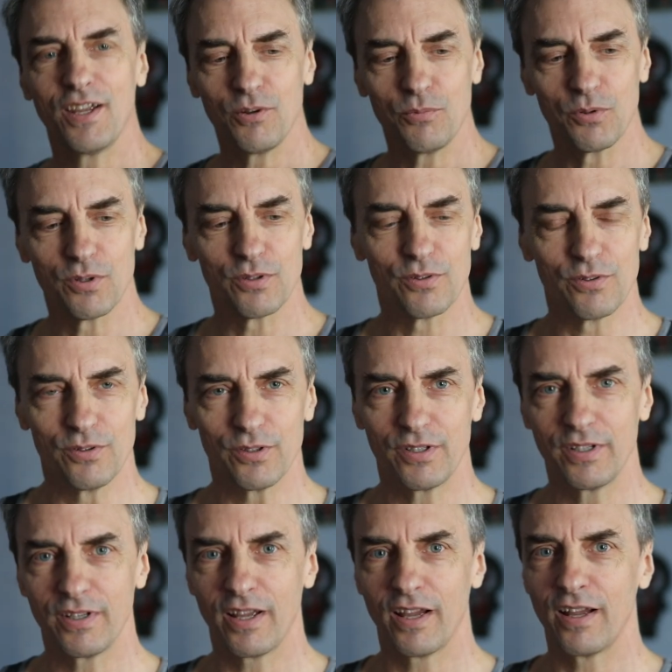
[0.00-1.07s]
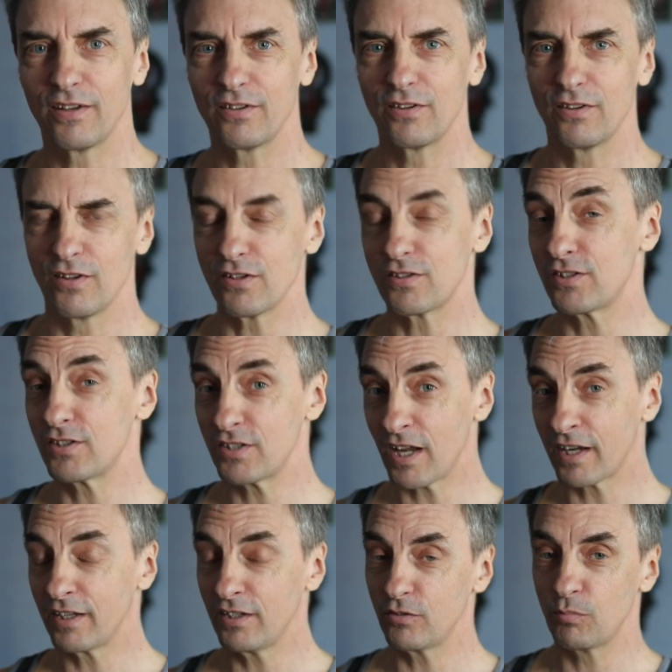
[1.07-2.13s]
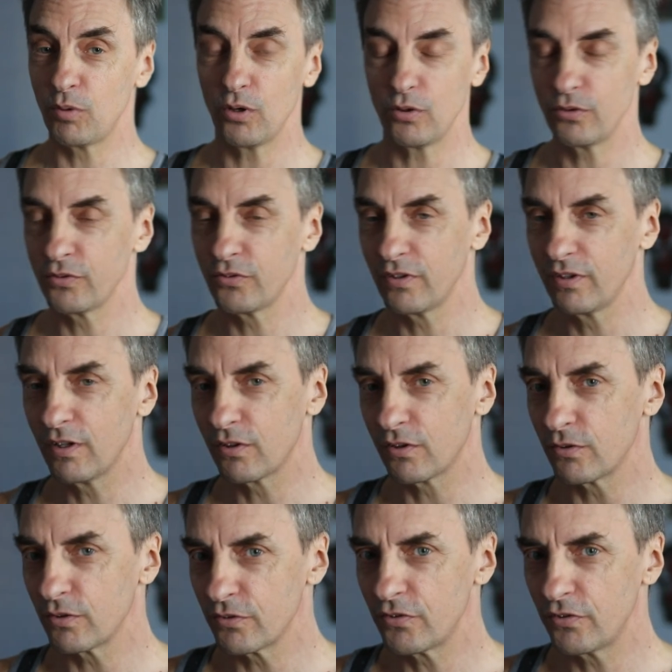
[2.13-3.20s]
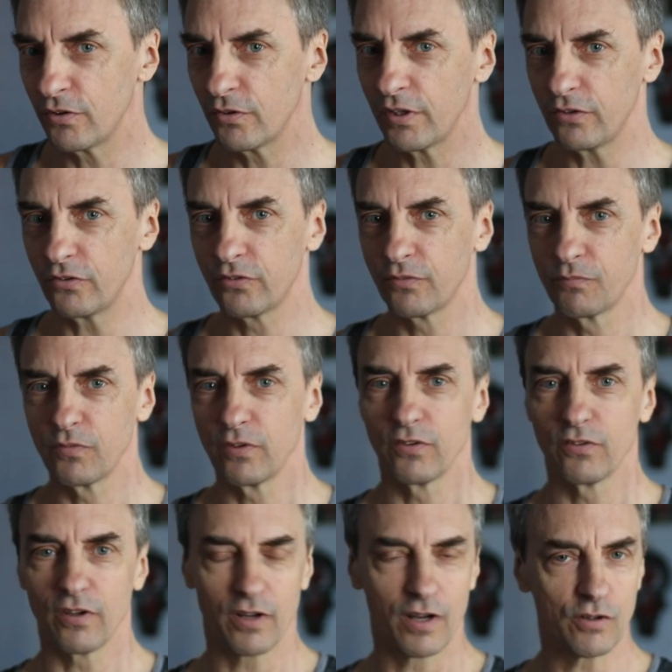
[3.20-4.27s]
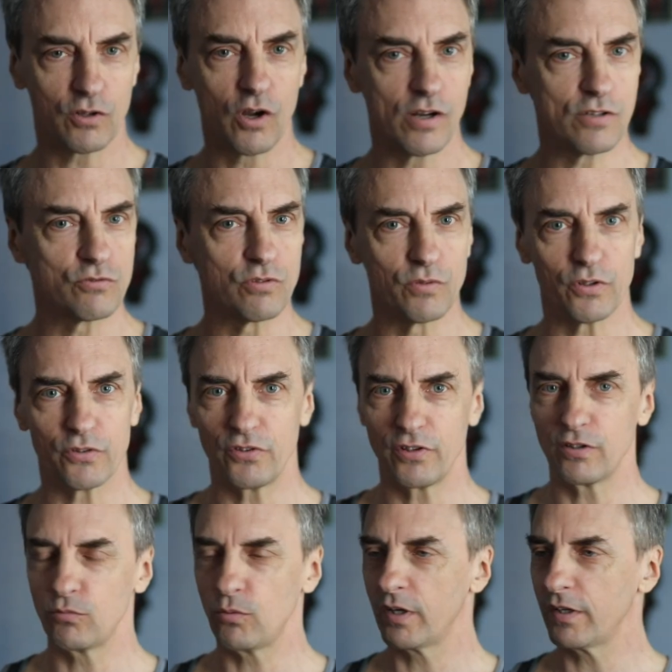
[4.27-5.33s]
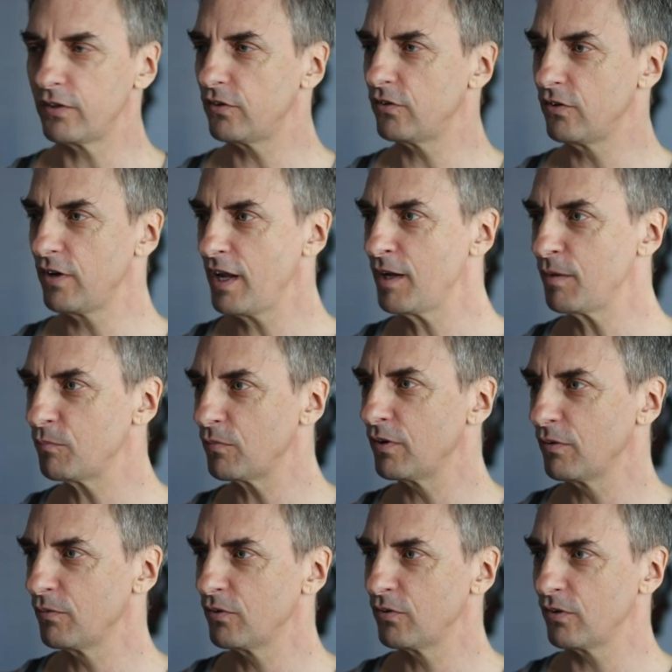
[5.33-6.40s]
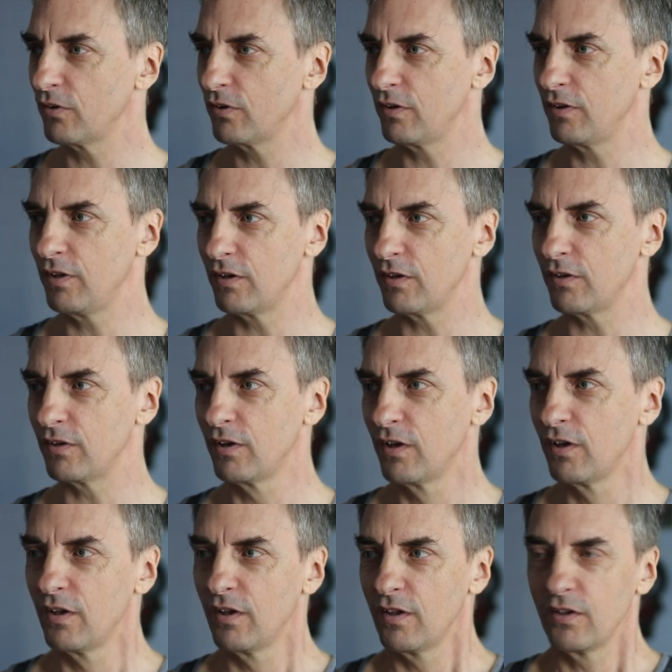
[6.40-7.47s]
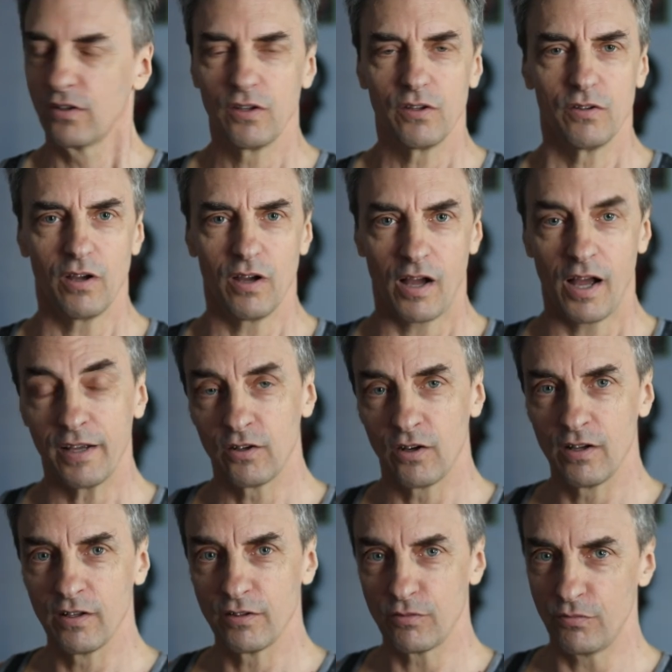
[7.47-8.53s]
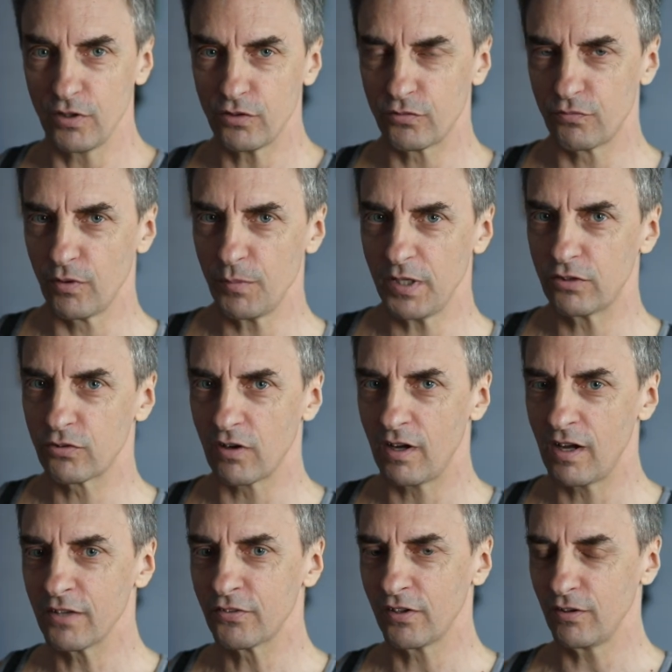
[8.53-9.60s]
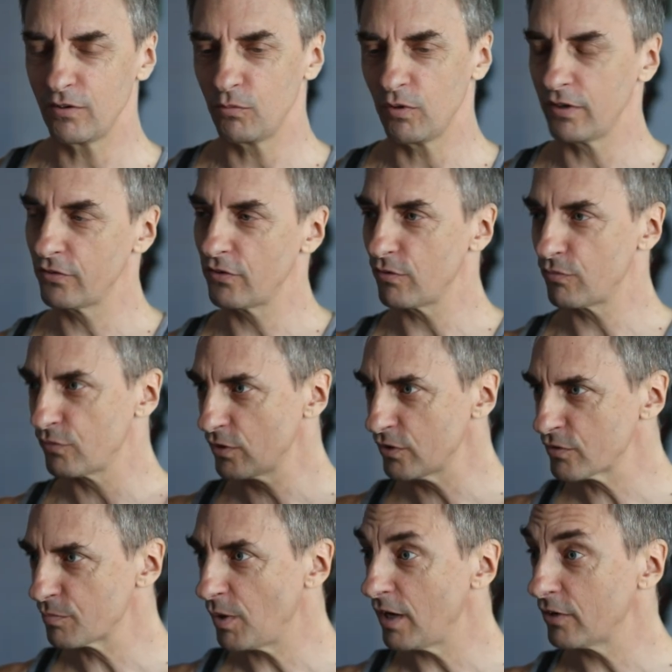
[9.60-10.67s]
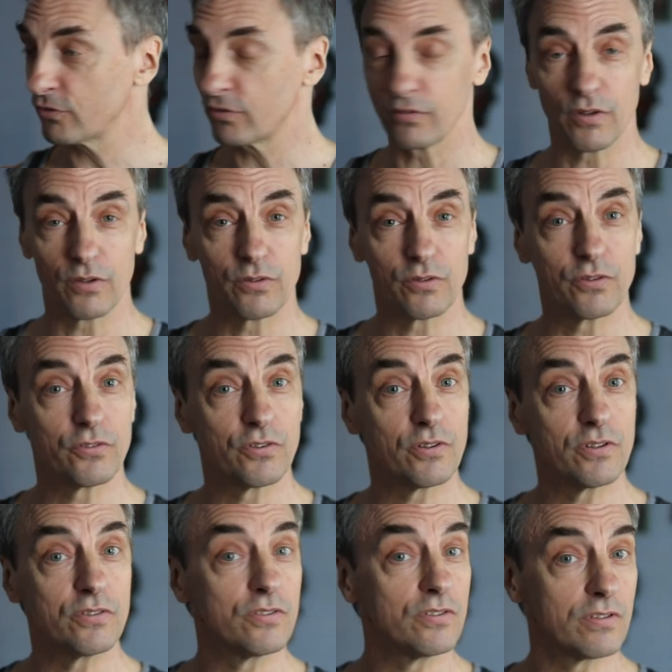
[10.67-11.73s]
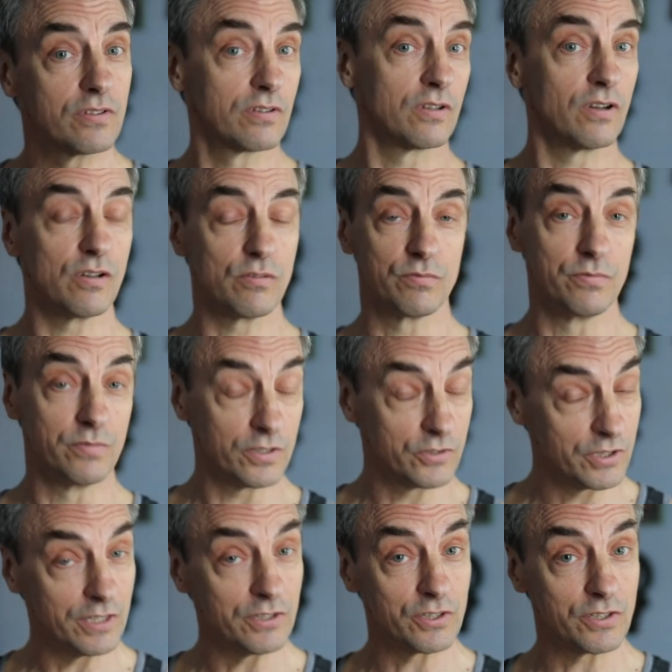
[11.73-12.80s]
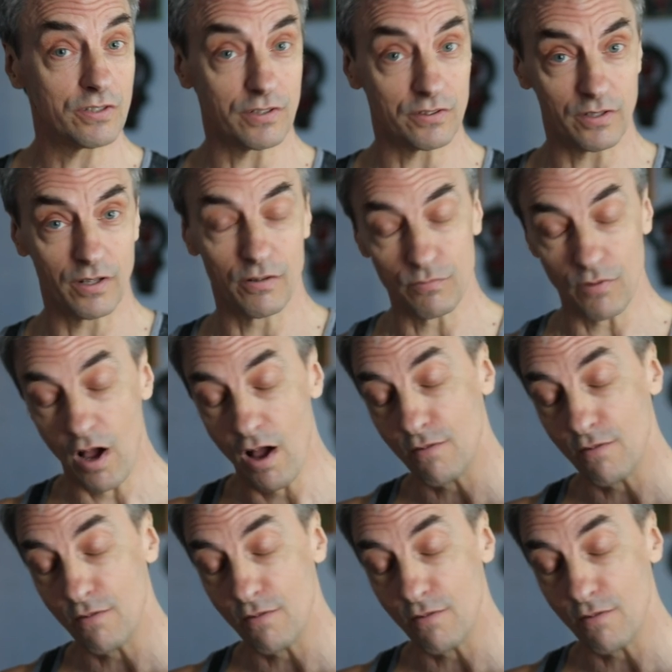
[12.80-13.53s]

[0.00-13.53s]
today we're looking at the second pose in the third series. It's a kind of controversy of what it's named. So I call it Vishvamitrasana, whereas the first posture of the third series is called Vashistasana.